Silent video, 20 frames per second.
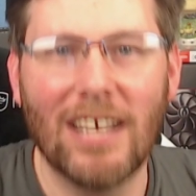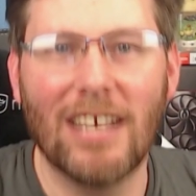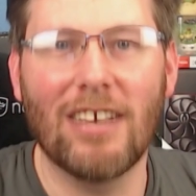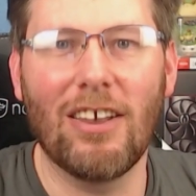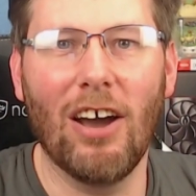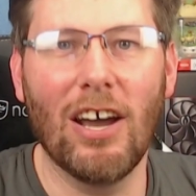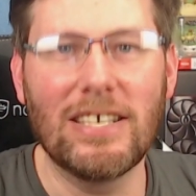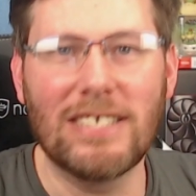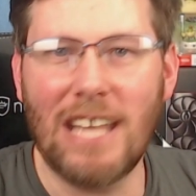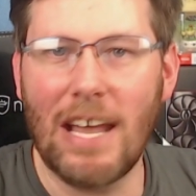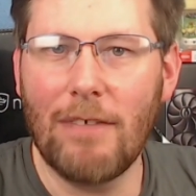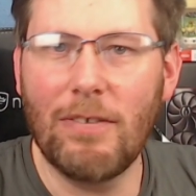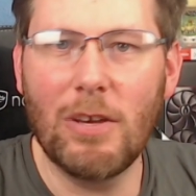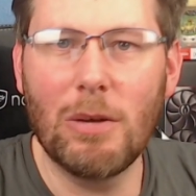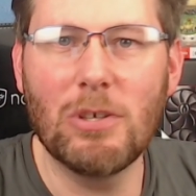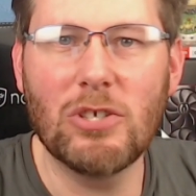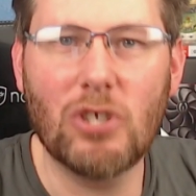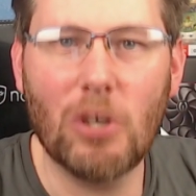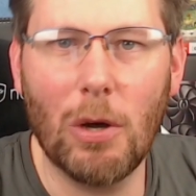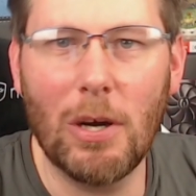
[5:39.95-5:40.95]
Guys, if you
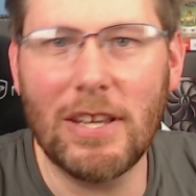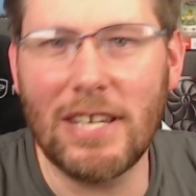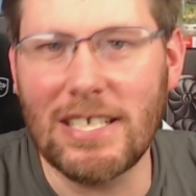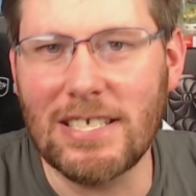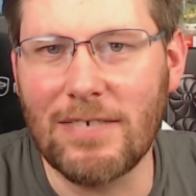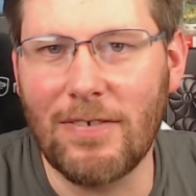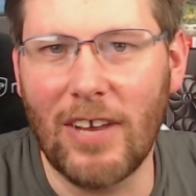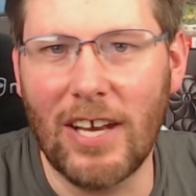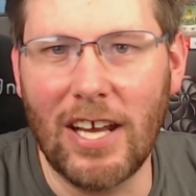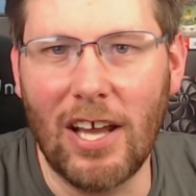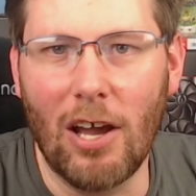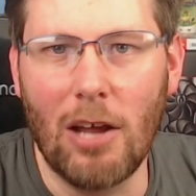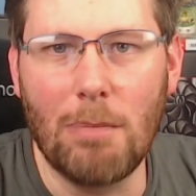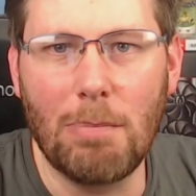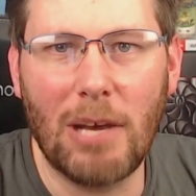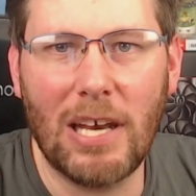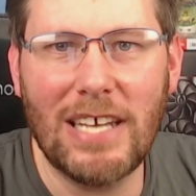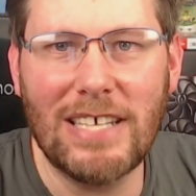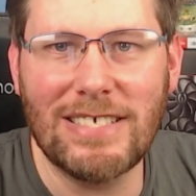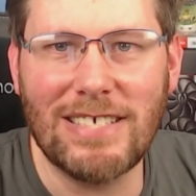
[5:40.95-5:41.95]
enjoyed this video,
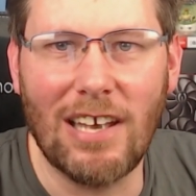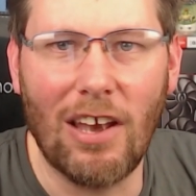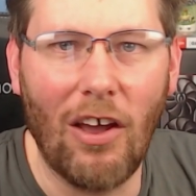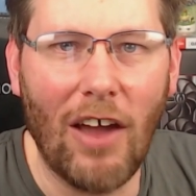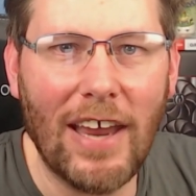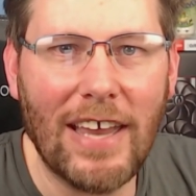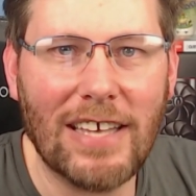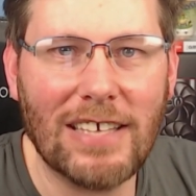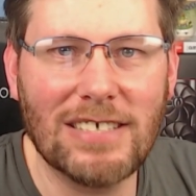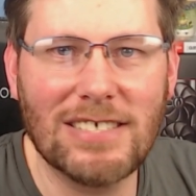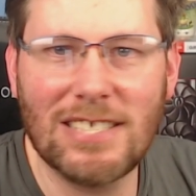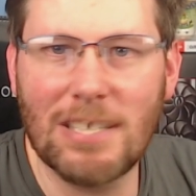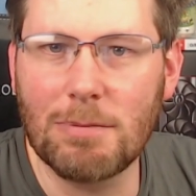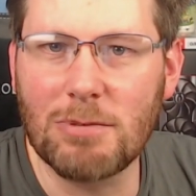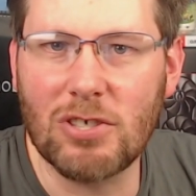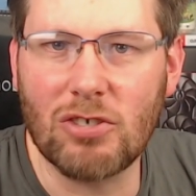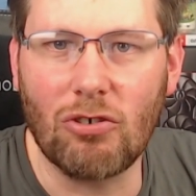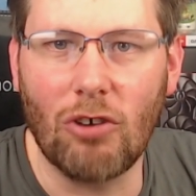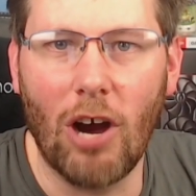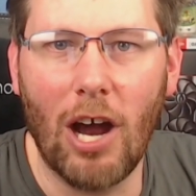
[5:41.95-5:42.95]
please like,
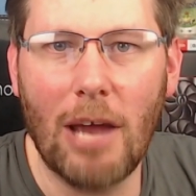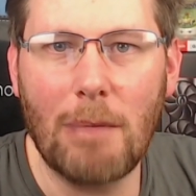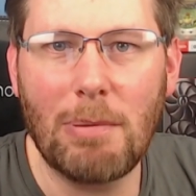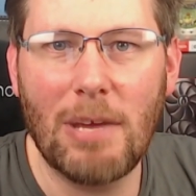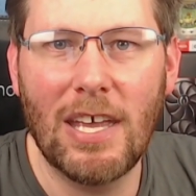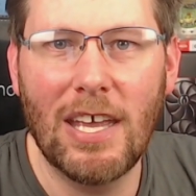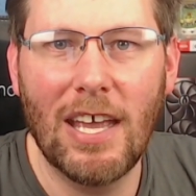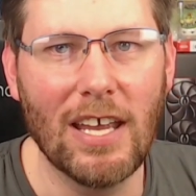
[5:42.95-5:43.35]
subscribe.